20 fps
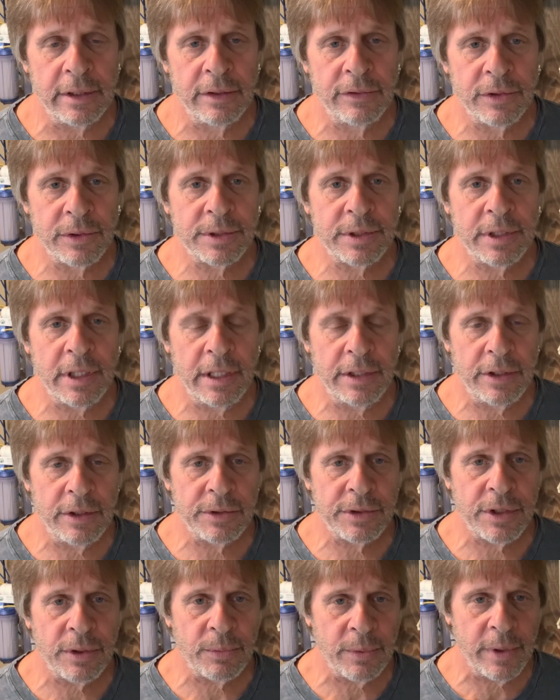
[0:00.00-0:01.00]
There's
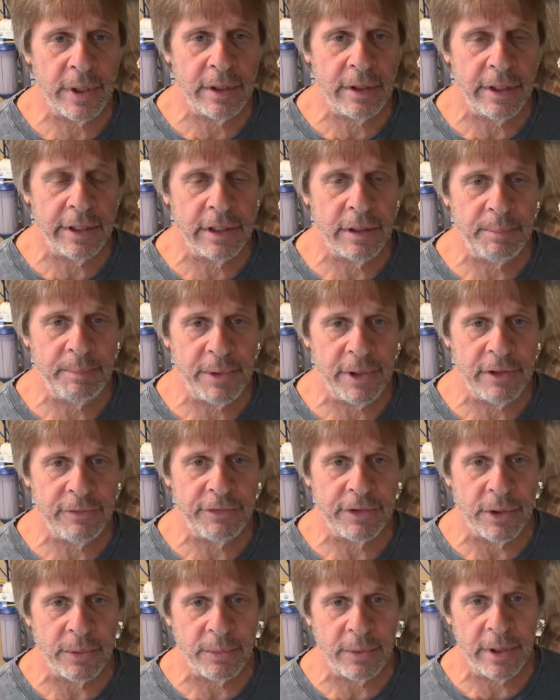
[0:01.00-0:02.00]
a red light above
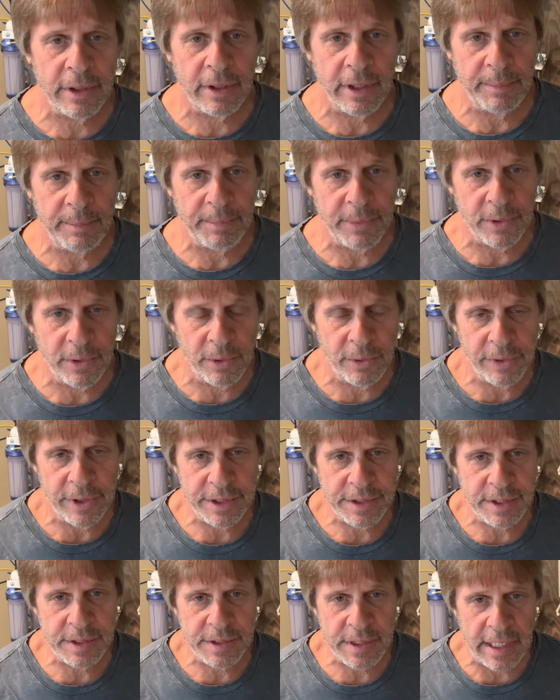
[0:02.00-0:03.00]
and a red light below that
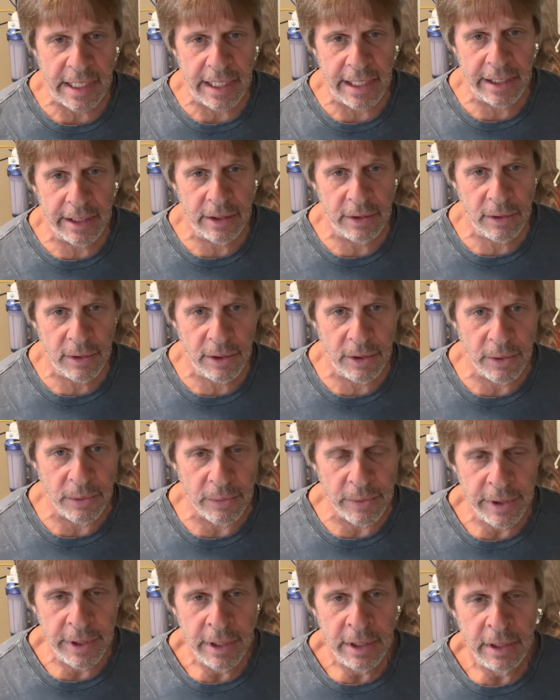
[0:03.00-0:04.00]
says high and
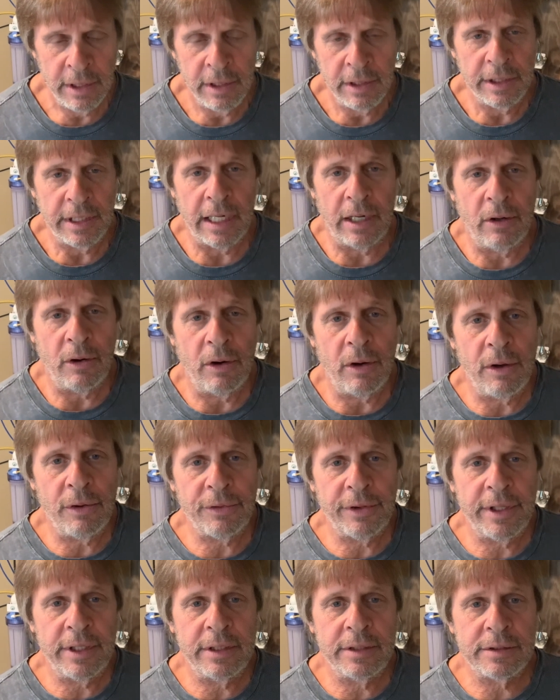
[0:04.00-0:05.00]
low. Now all
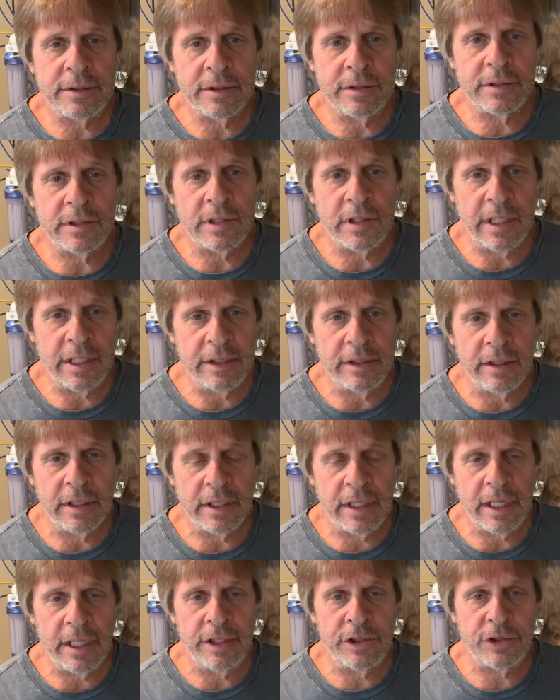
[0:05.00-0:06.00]
that is an
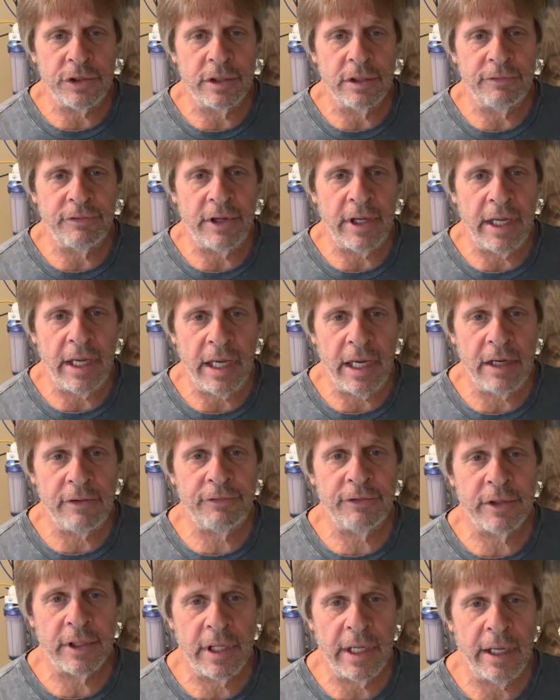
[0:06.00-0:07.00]
indication of a
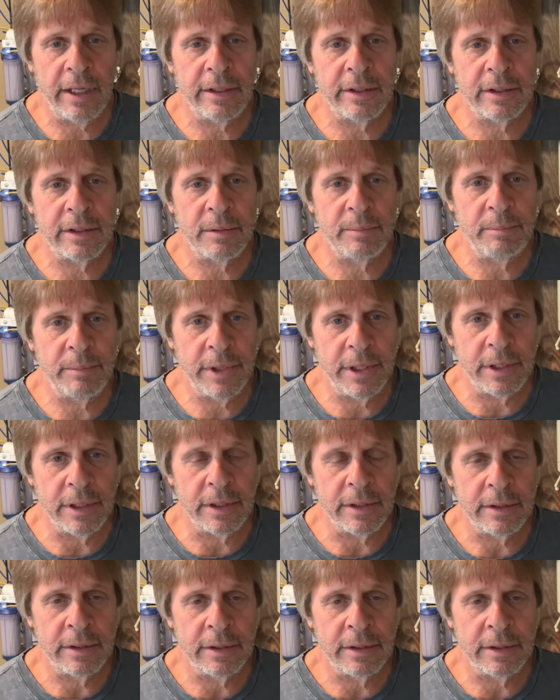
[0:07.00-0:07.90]
half a gallon a minute.